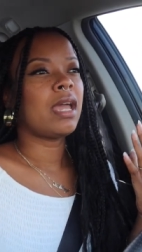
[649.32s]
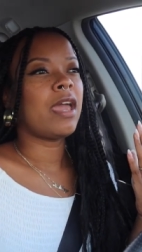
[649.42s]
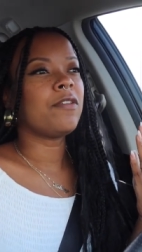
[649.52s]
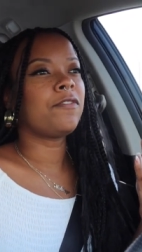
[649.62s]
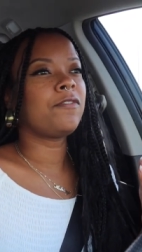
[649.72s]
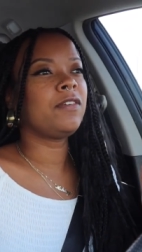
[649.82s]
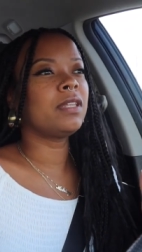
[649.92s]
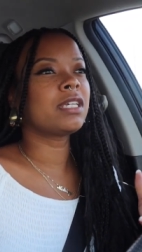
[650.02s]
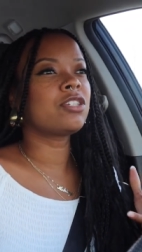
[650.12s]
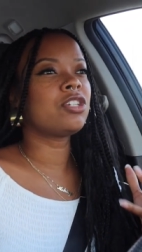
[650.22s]
and
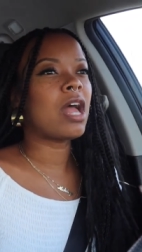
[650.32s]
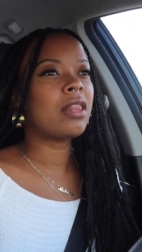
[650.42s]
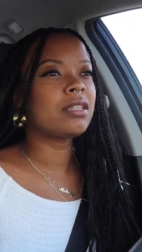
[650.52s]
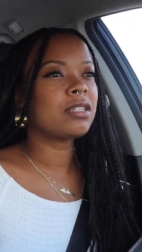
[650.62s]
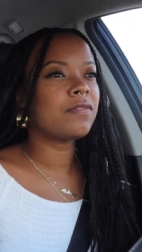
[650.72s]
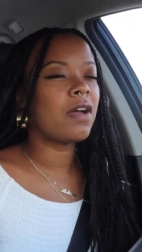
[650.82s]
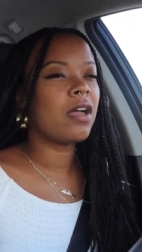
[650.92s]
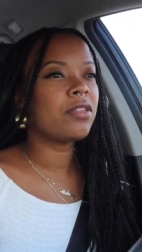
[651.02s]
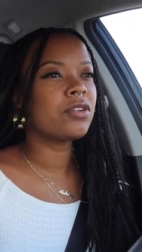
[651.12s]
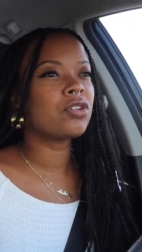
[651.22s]
feeling jealous of
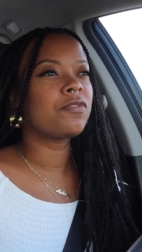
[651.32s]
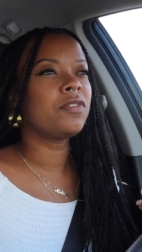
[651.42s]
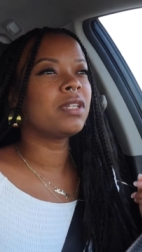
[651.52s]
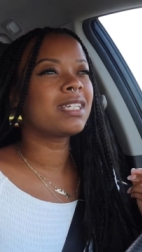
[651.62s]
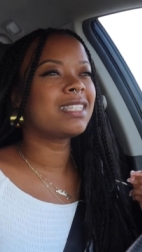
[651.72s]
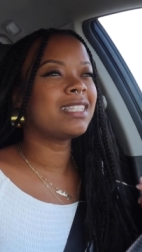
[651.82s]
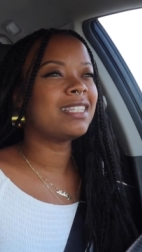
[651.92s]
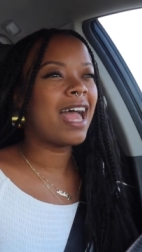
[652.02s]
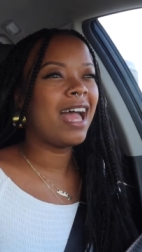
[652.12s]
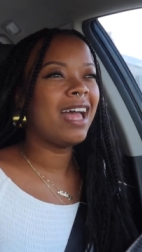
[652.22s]
others or feeling
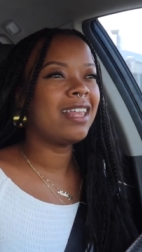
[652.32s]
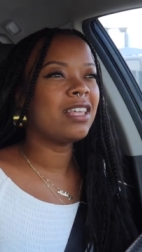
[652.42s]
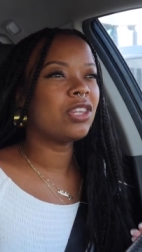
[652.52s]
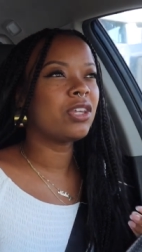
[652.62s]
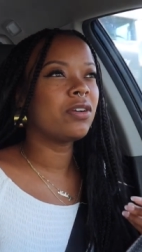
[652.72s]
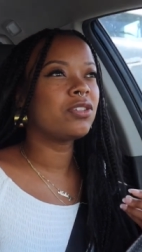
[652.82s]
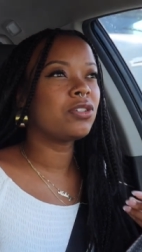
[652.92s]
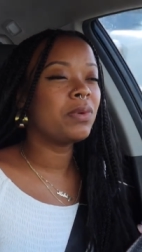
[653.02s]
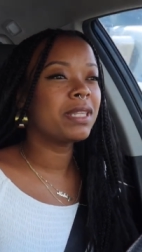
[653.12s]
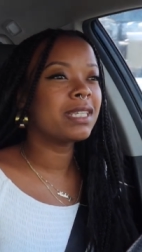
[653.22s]
sad that they're
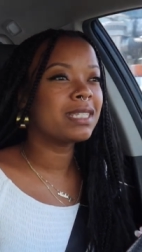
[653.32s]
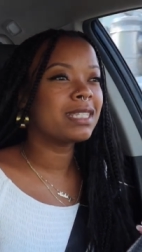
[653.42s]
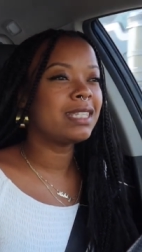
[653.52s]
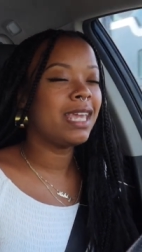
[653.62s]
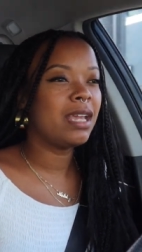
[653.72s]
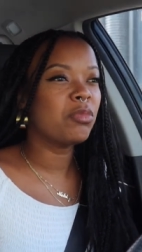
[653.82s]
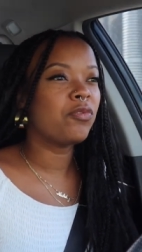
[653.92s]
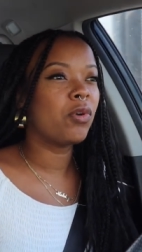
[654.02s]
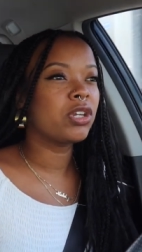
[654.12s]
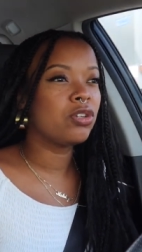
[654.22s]
doing this thing
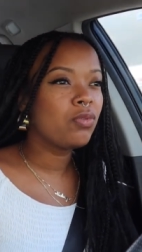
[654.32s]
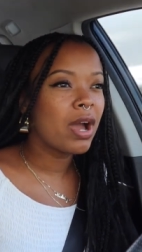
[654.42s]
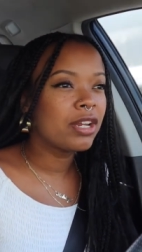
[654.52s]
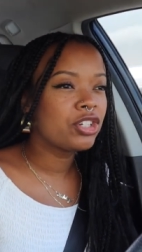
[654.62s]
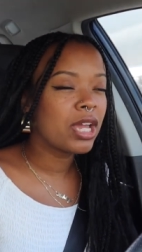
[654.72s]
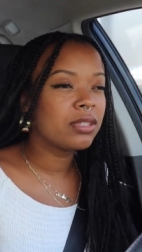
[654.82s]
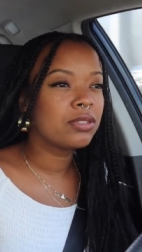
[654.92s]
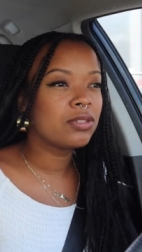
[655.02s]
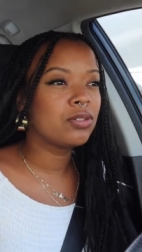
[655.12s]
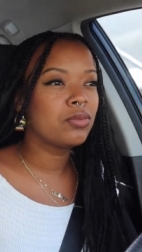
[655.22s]
before you got a
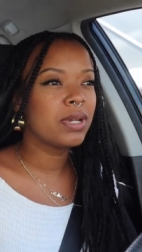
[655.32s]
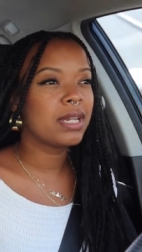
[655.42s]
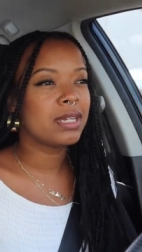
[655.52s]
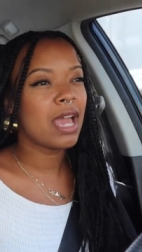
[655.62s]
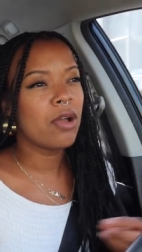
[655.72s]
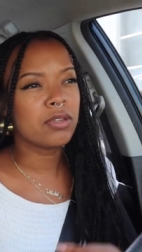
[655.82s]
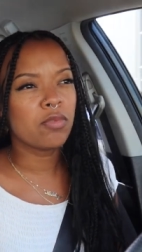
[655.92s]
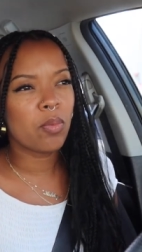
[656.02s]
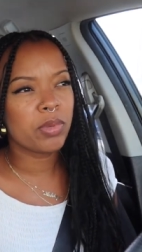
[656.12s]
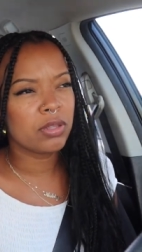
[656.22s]
chance to do it and now you
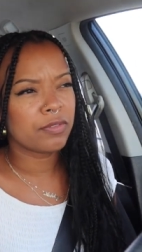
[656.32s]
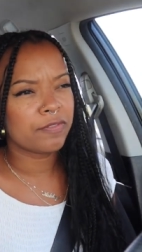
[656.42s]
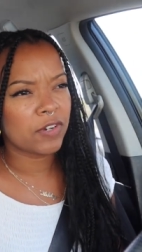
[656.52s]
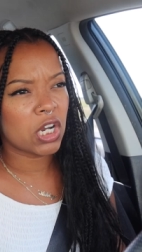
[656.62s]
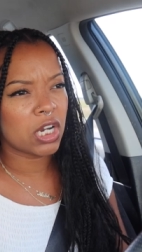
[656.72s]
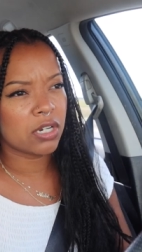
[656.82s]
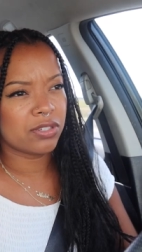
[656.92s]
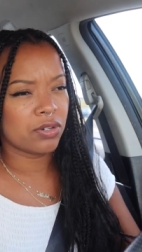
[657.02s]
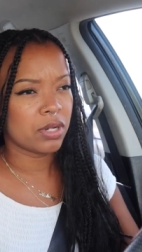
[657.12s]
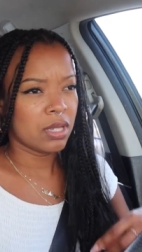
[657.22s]
won't be the
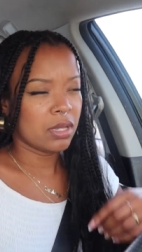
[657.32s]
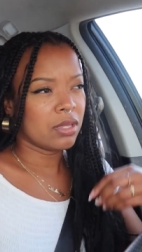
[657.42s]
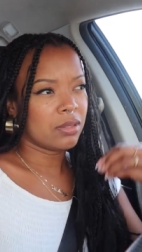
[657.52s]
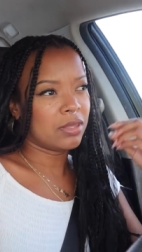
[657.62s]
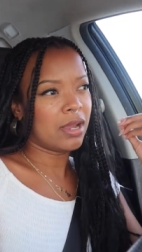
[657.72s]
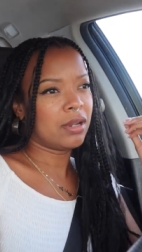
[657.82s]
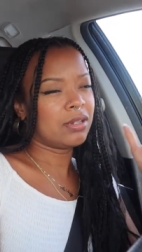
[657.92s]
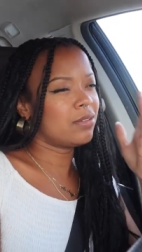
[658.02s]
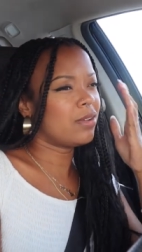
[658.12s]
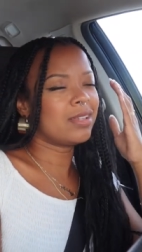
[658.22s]
first or they're
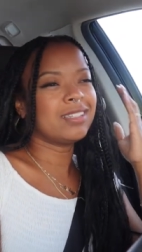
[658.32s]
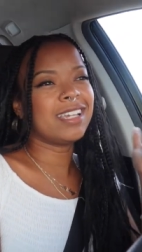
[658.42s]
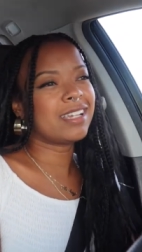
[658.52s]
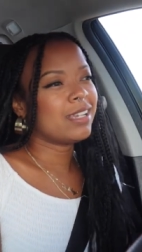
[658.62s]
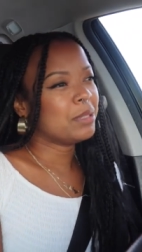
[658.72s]
you know like